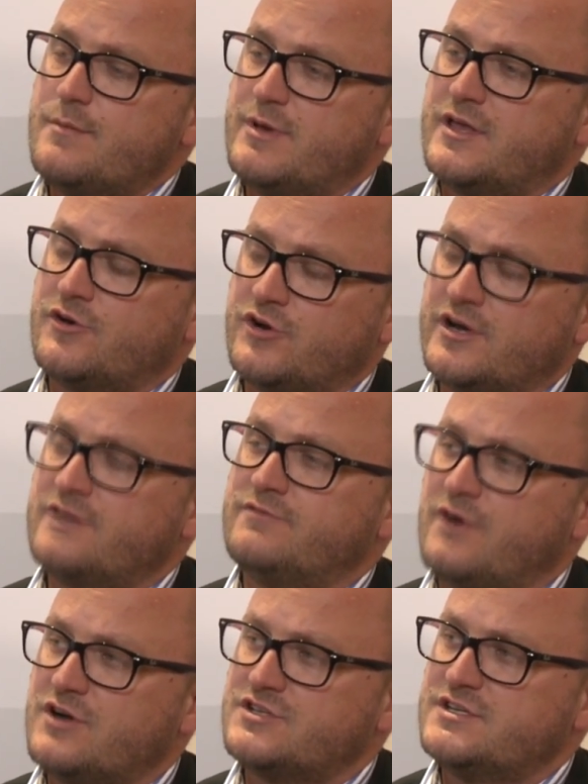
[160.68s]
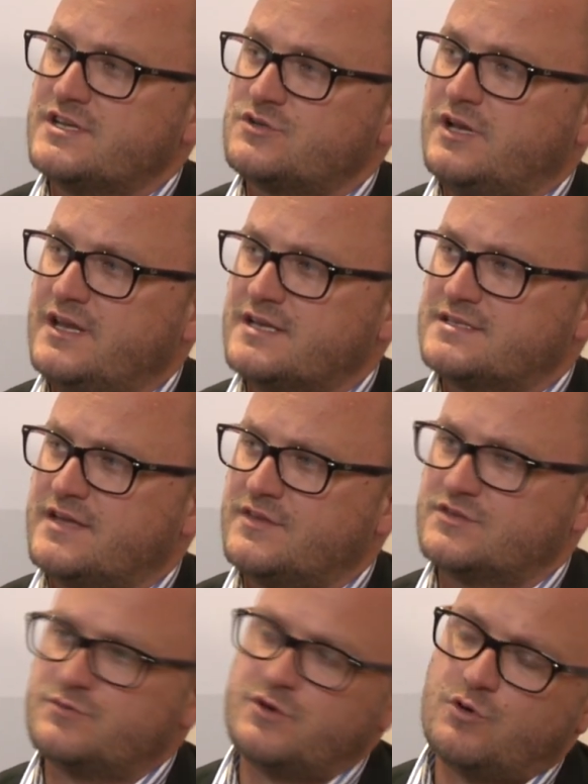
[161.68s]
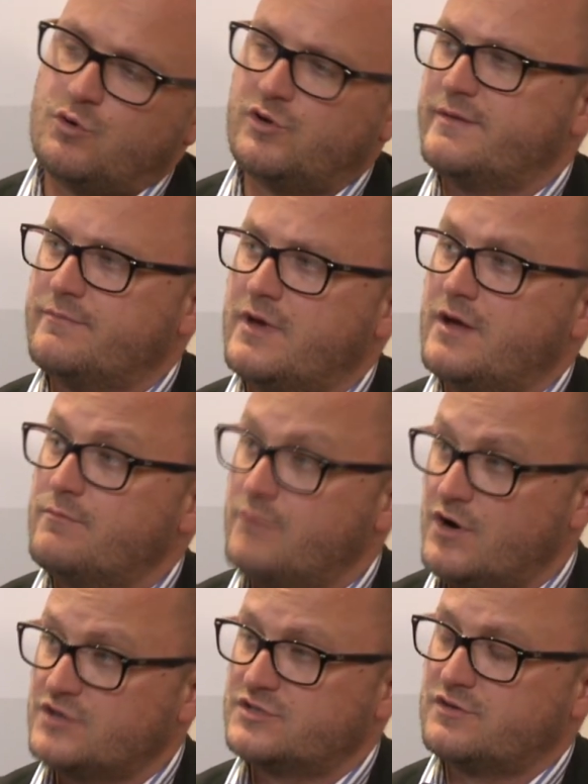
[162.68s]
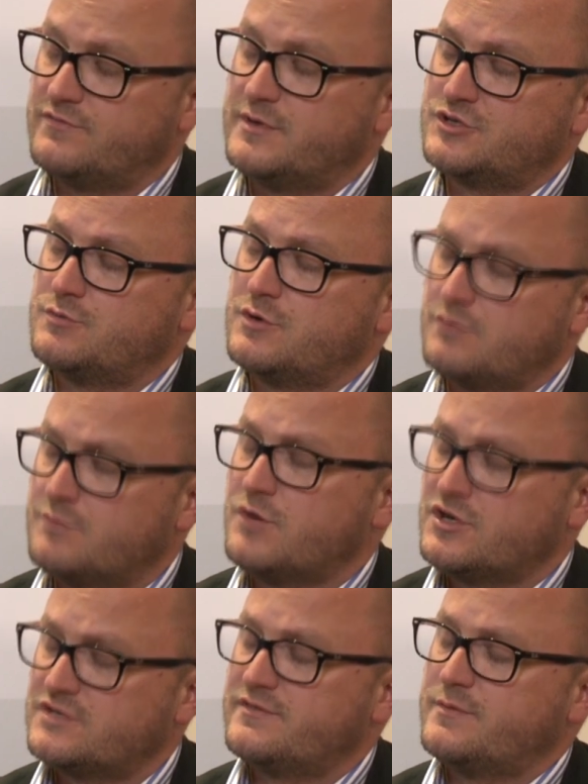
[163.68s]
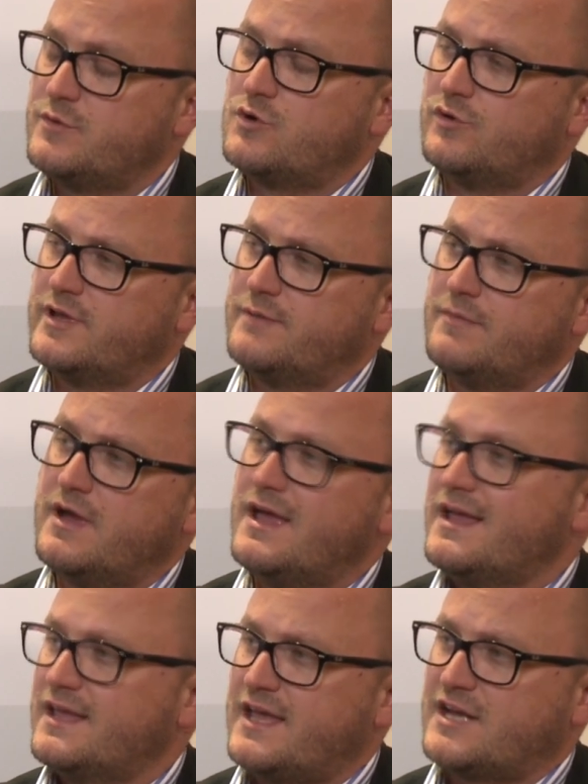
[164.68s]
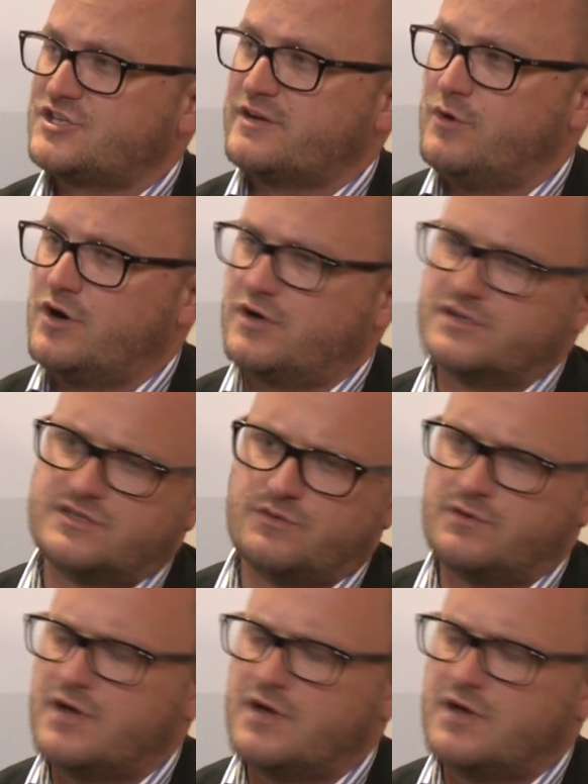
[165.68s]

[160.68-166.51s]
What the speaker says: but they are not advancing as quickly as others. We call them, most of them, catch-up markets.